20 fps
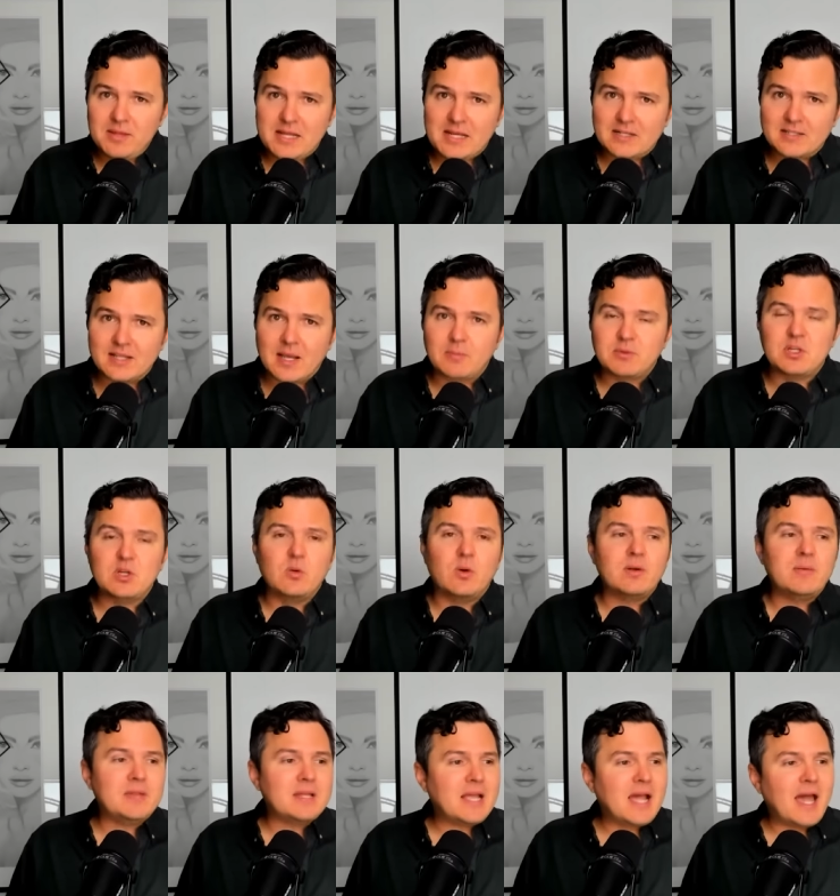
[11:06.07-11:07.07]
the exception. You want
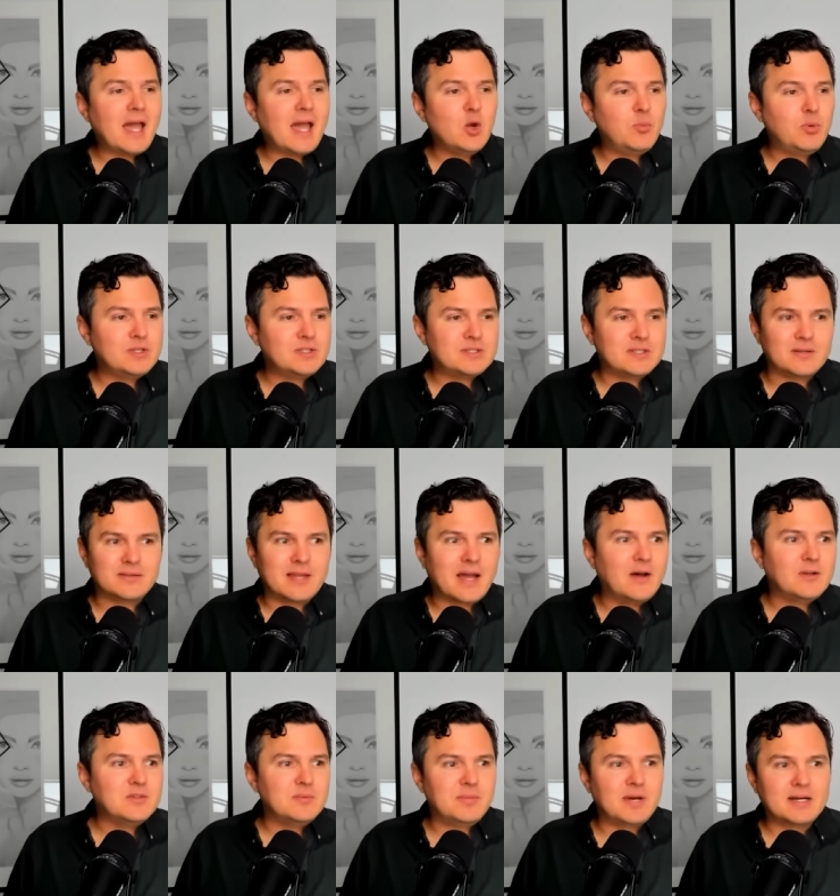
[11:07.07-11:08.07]
to be the guy who puts a
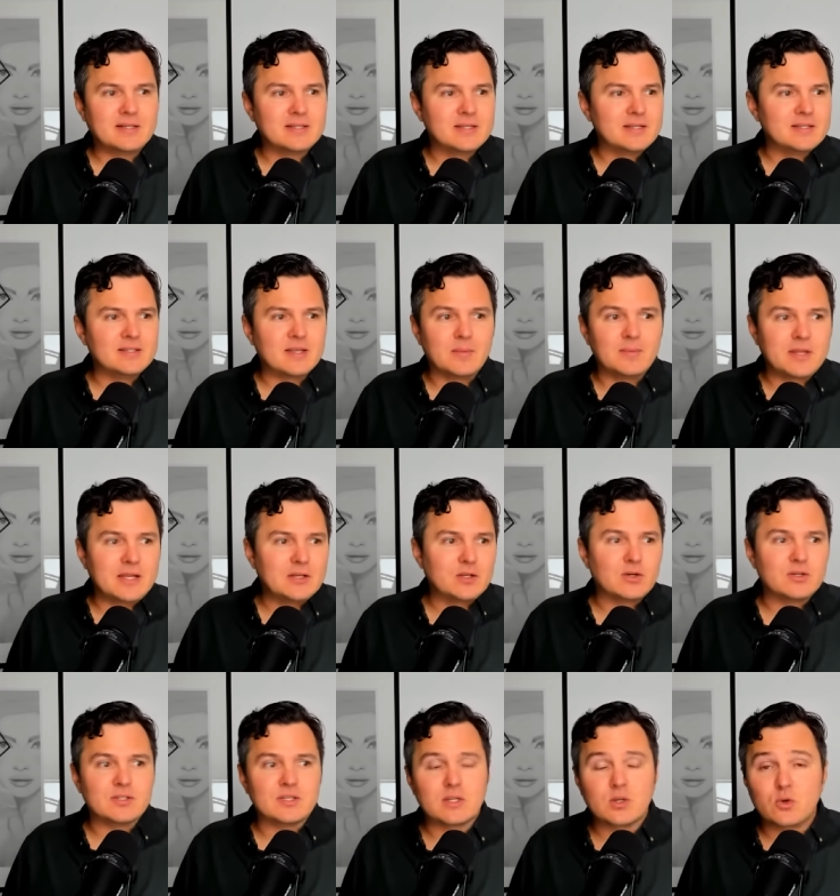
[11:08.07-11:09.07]
thousand bucks into something and
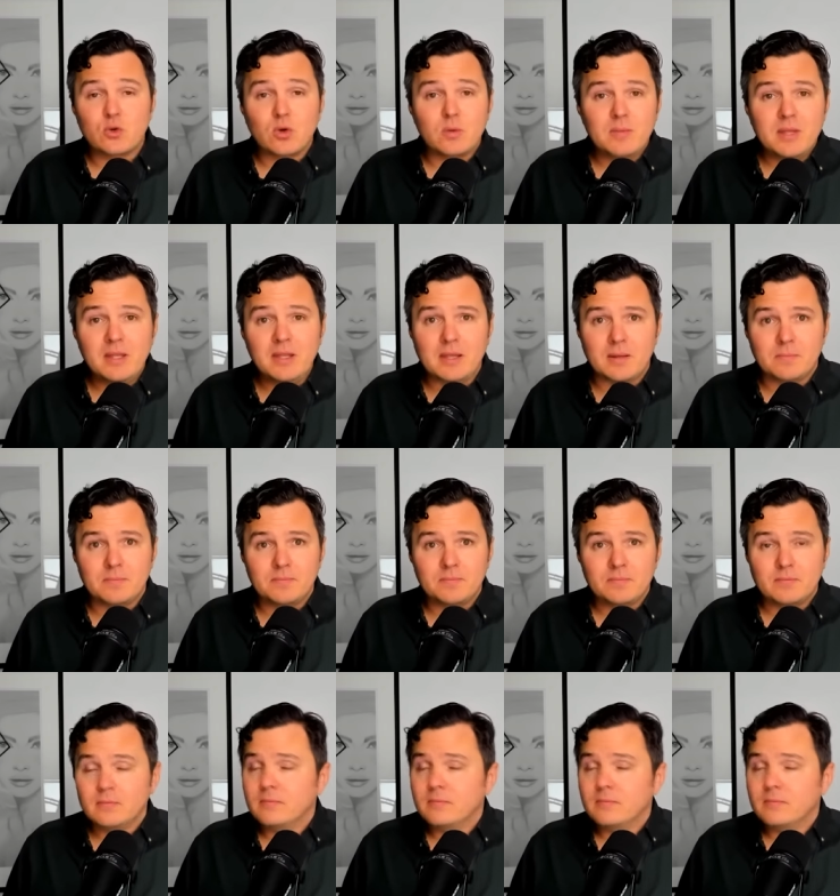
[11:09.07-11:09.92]
turns it into a million.